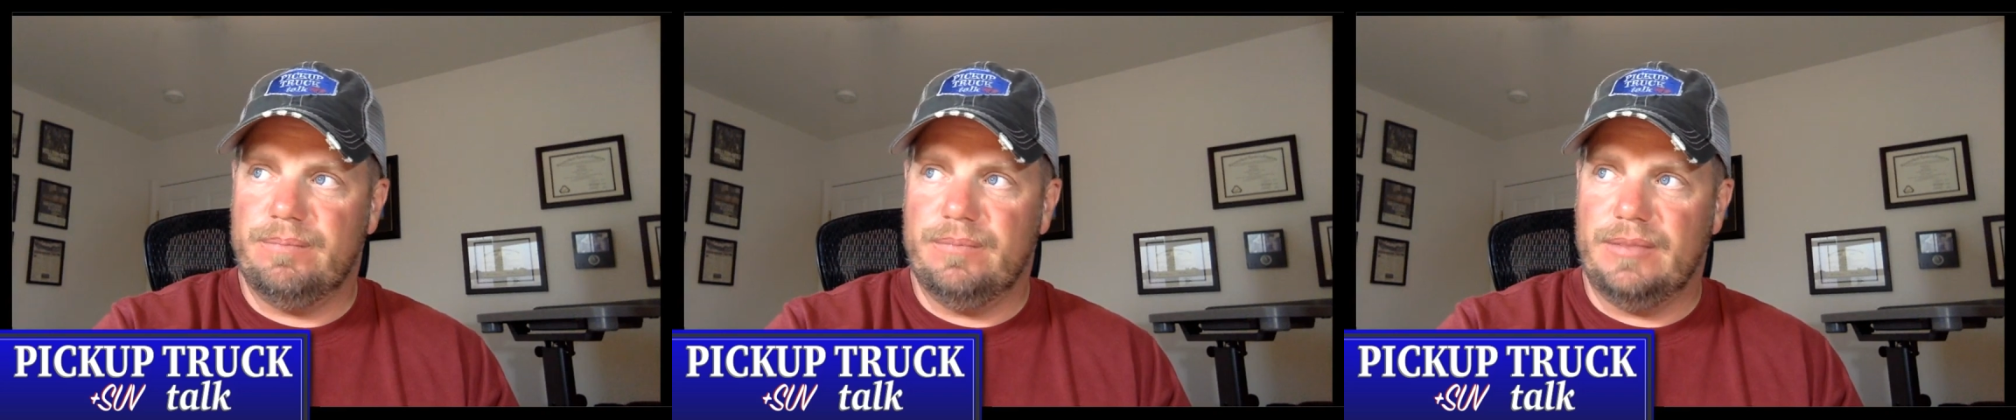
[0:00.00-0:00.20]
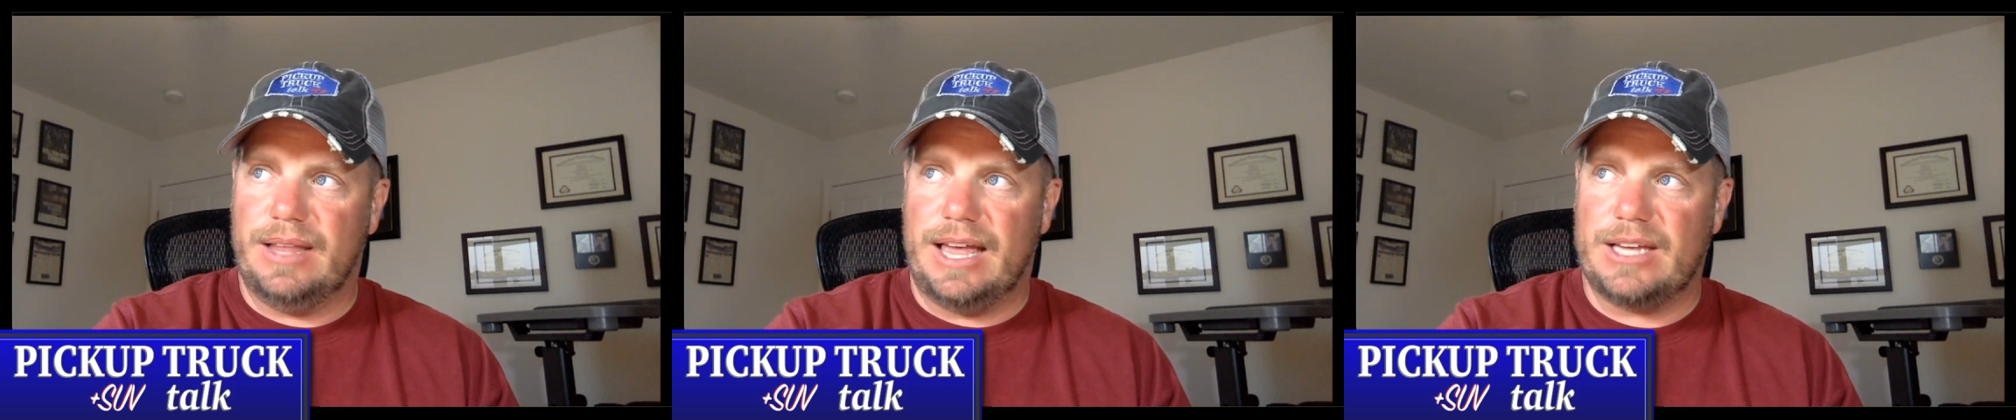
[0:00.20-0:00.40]

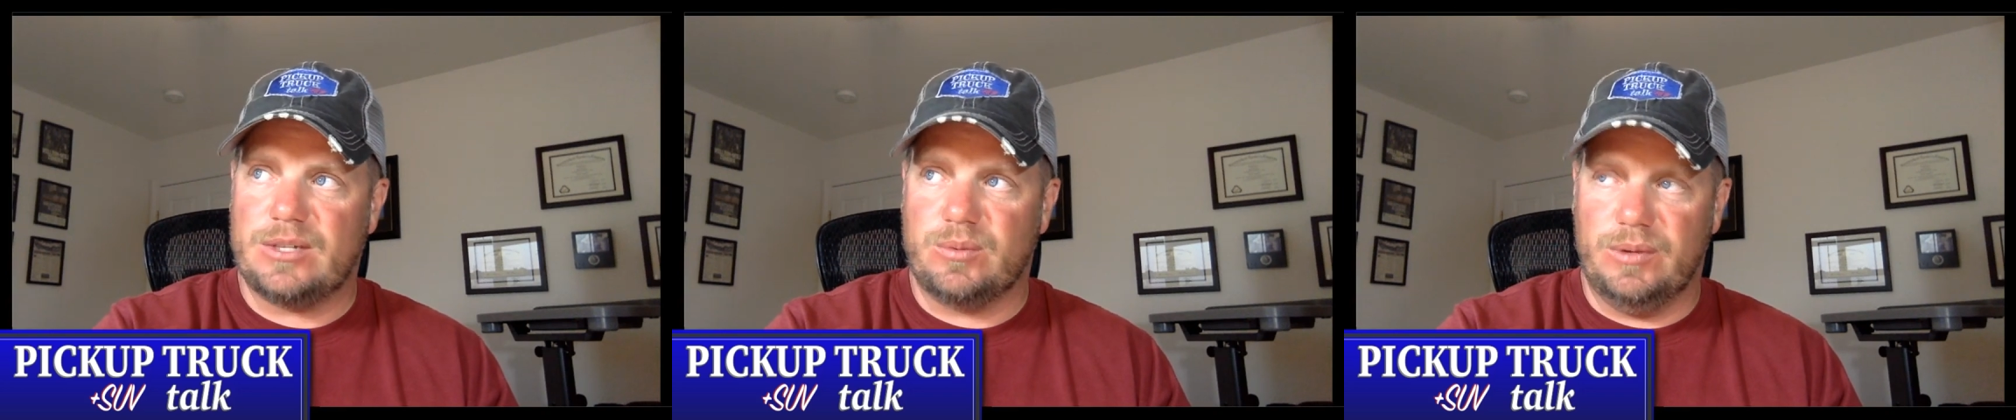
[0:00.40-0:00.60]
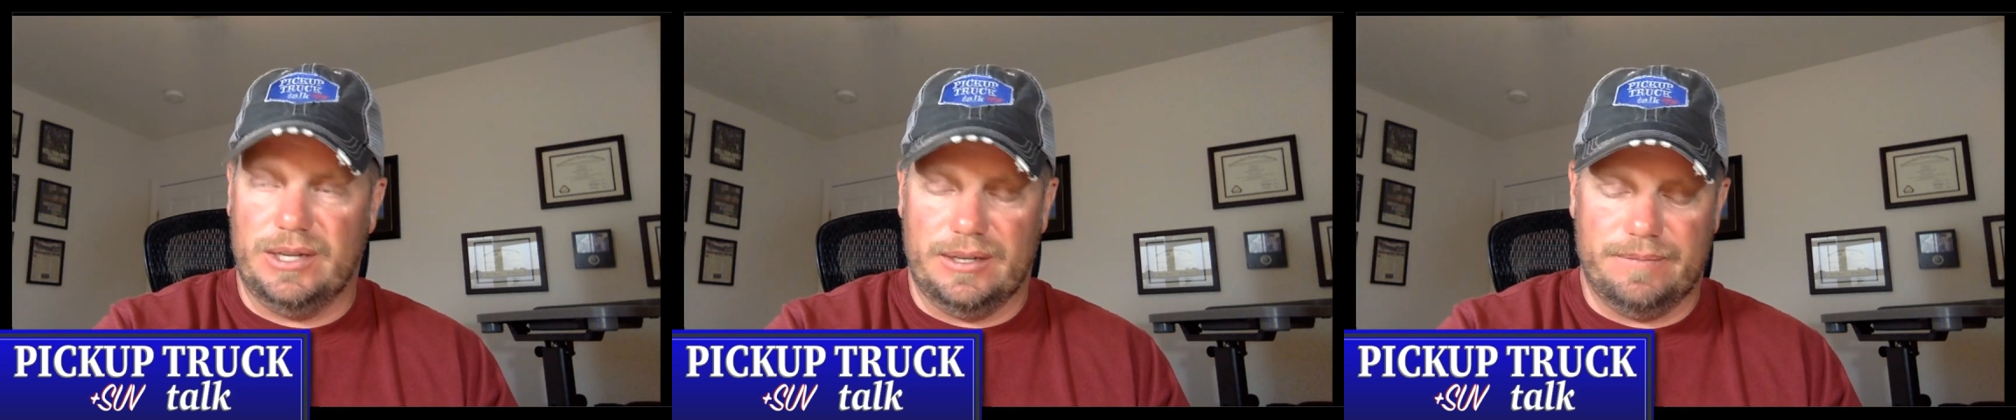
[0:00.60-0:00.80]

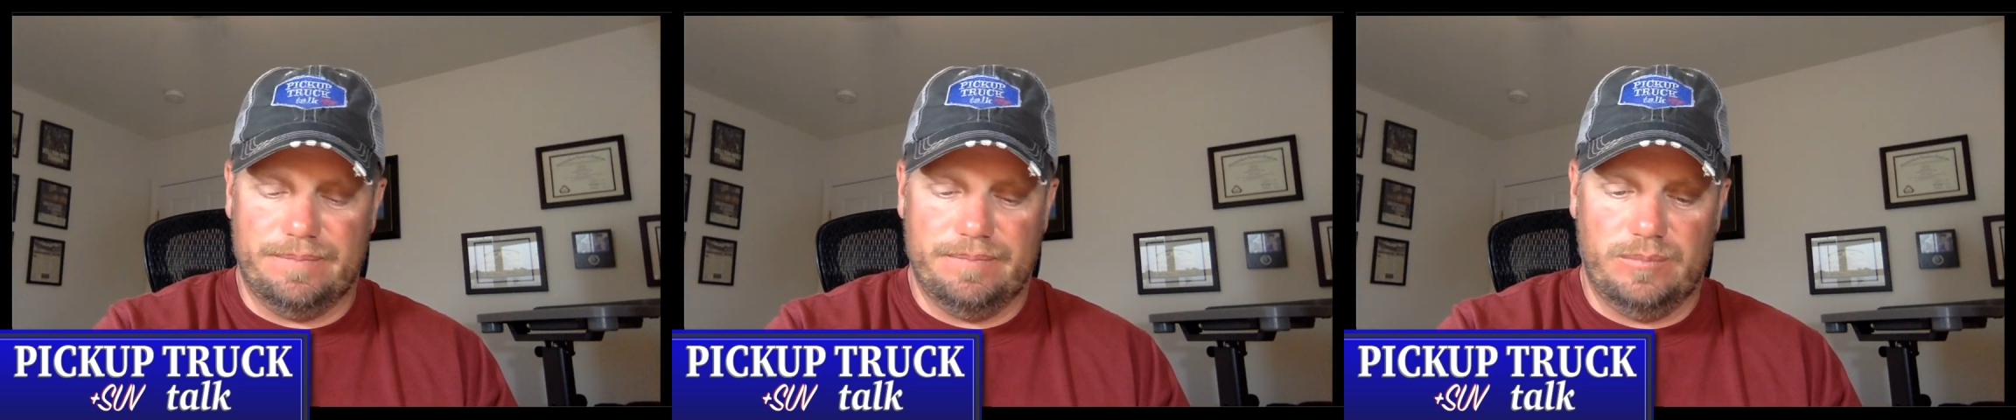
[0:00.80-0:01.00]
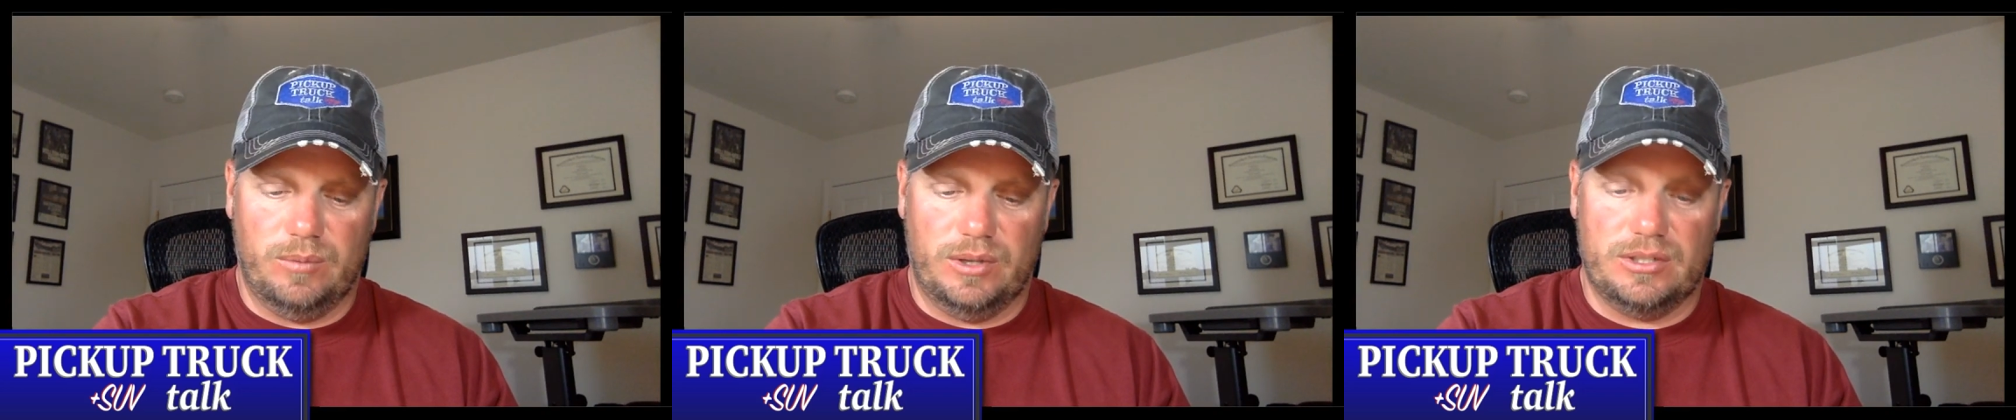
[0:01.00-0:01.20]
last week
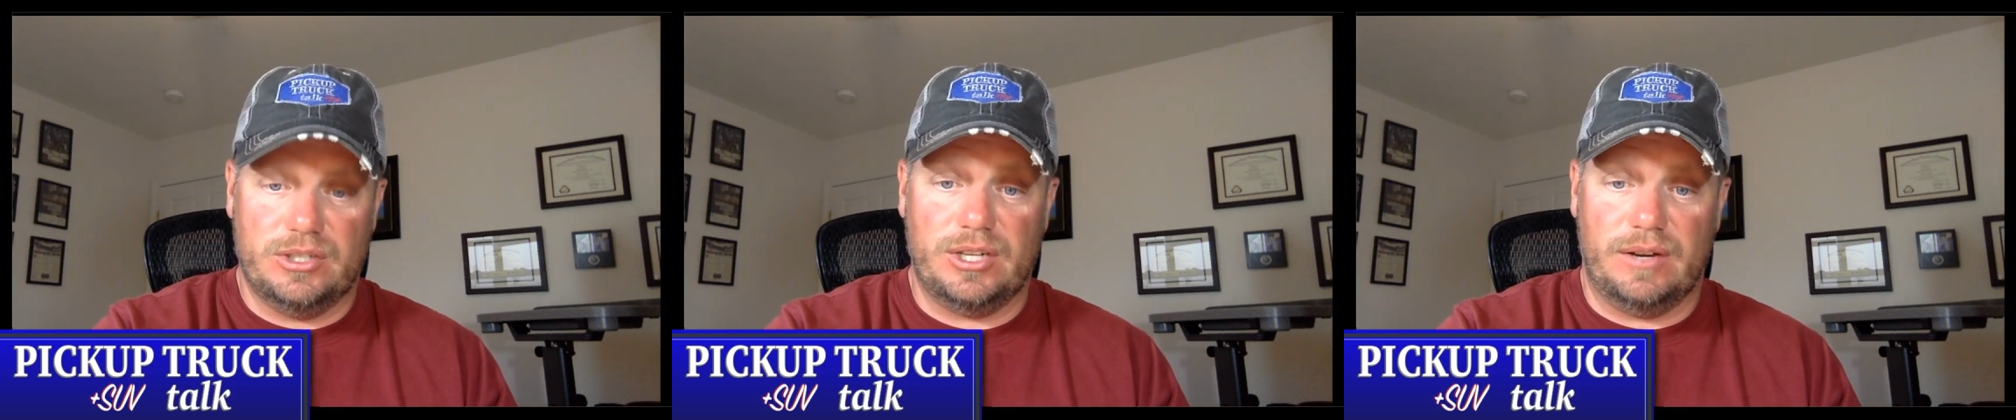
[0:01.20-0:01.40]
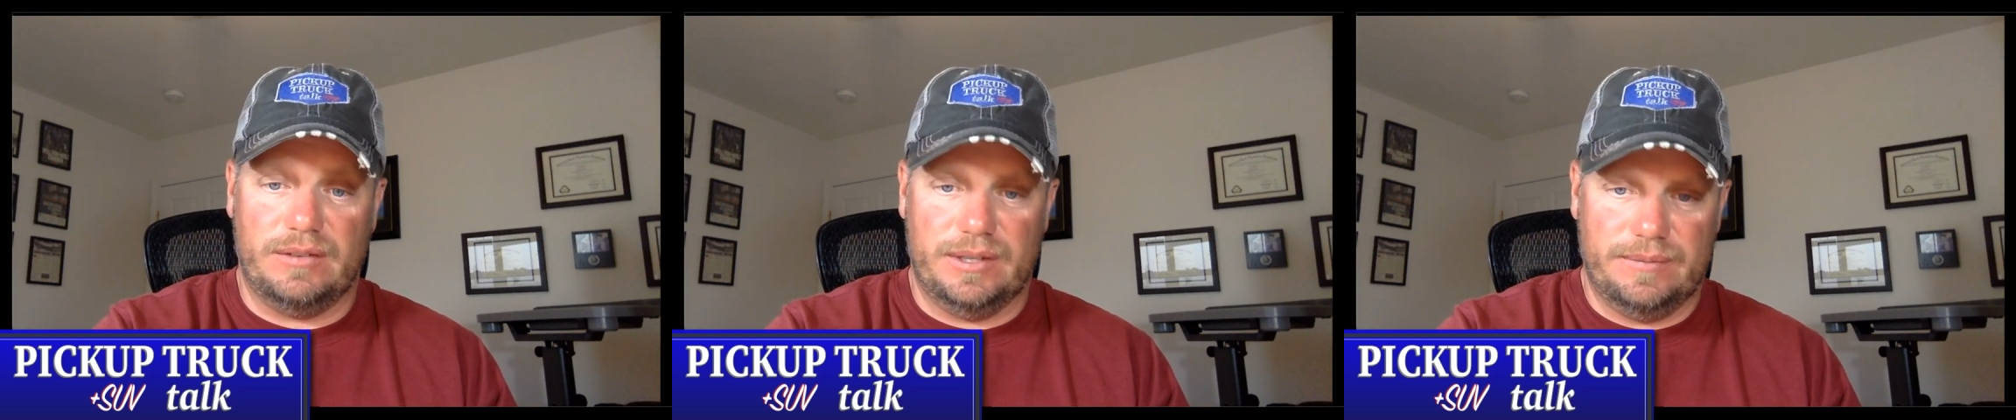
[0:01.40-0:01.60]
with
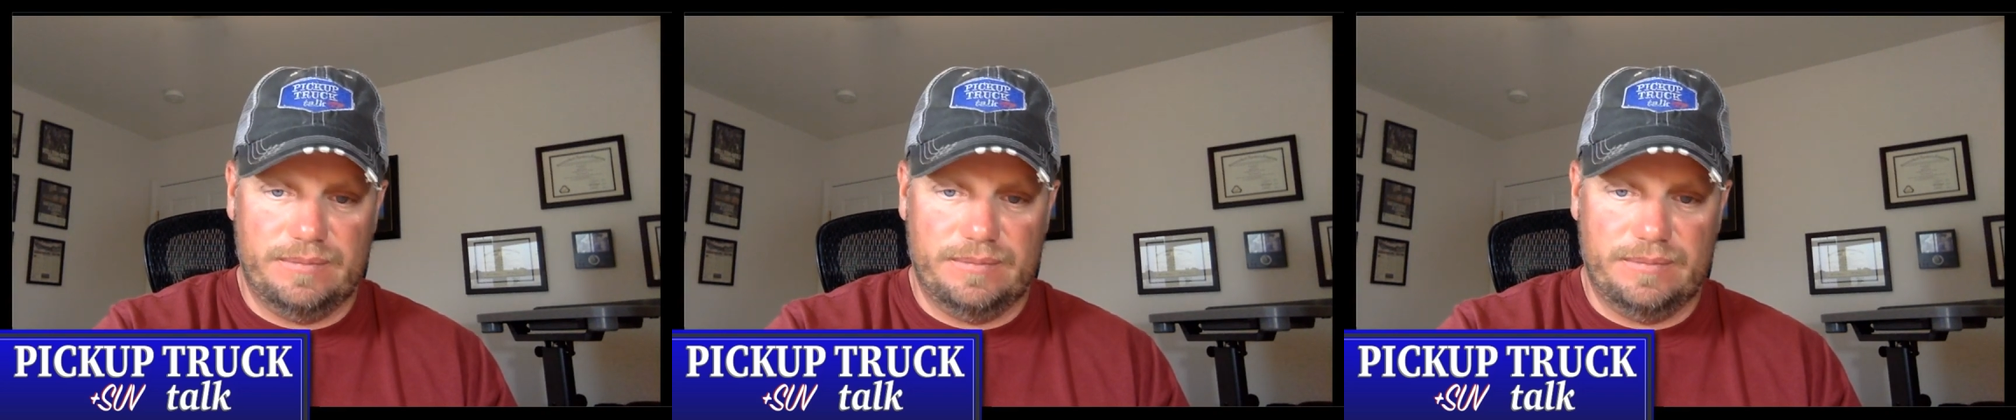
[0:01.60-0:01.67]
Chevy.